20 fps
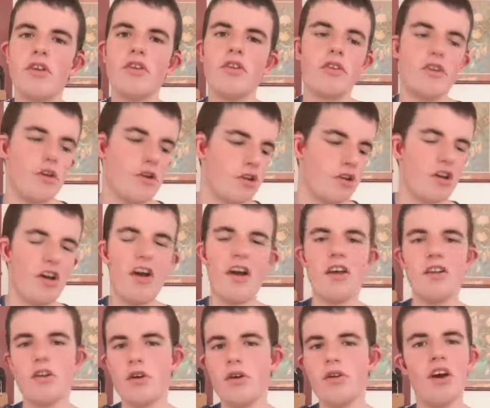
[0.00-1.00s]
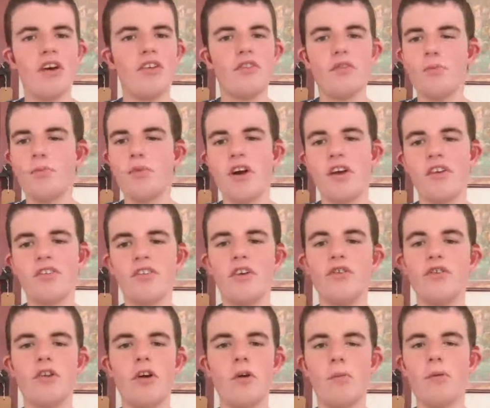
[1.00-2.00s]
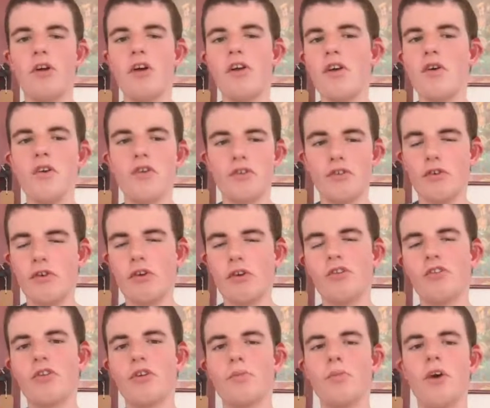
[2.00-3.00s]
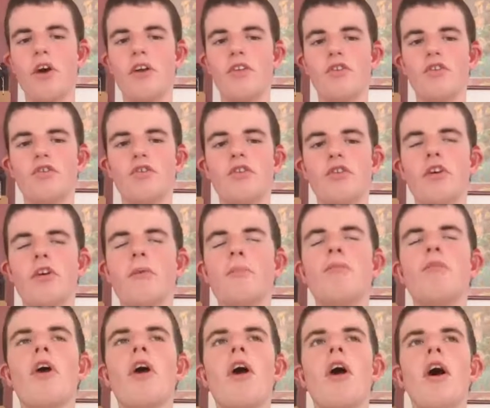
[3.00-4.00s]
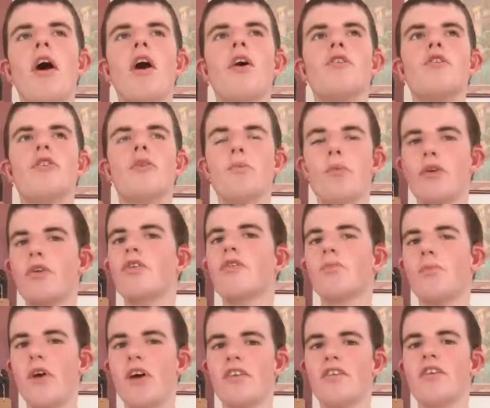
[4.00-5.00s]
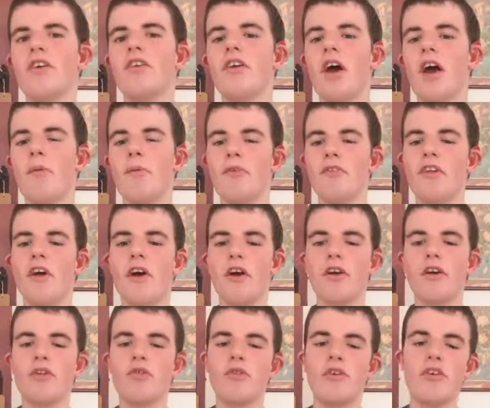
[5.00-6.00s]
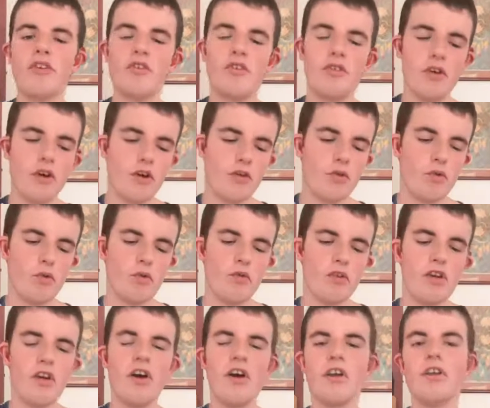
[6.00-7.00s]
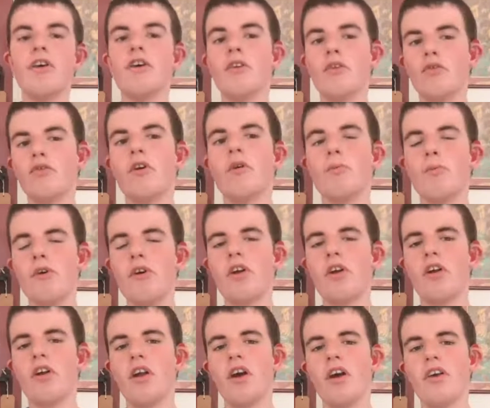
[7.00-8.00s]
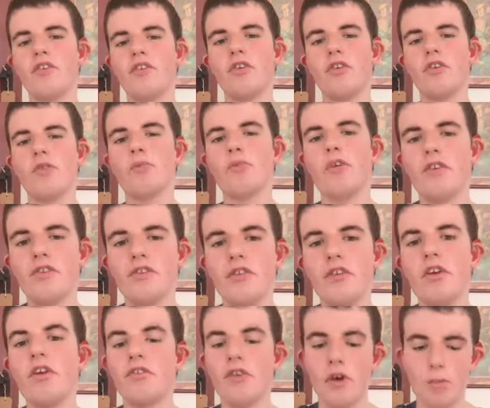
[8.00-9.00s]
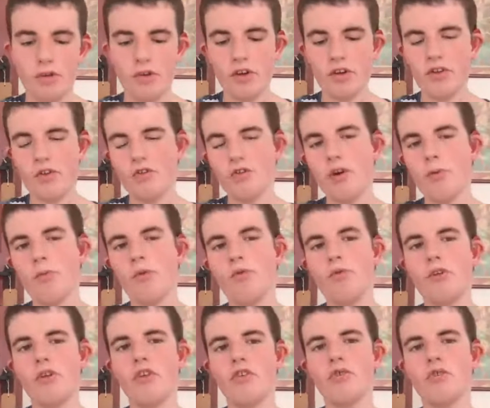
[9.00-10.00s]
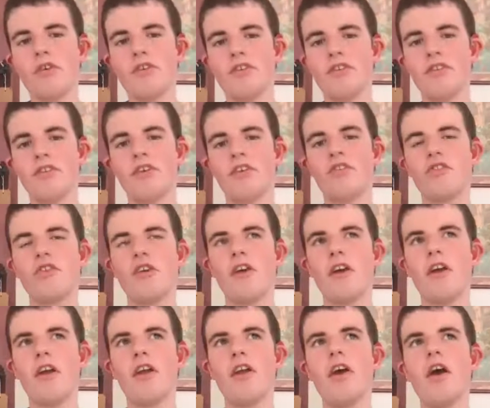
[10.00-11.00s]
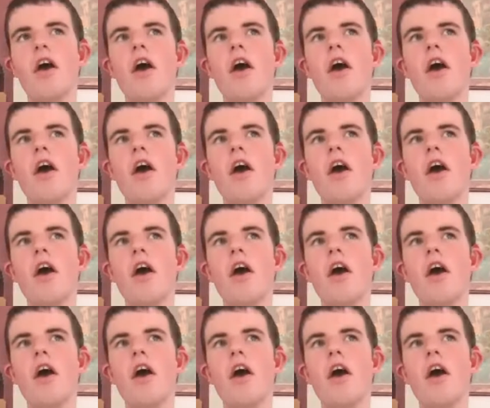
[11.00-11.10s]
the UK and the US and Brexit and Trump, and I know it's not good to compare the two, I assume because Brexit had happened, that increased, I thought, the likelihood of Trump being elected president. And so I predicted Trump would win in 2016.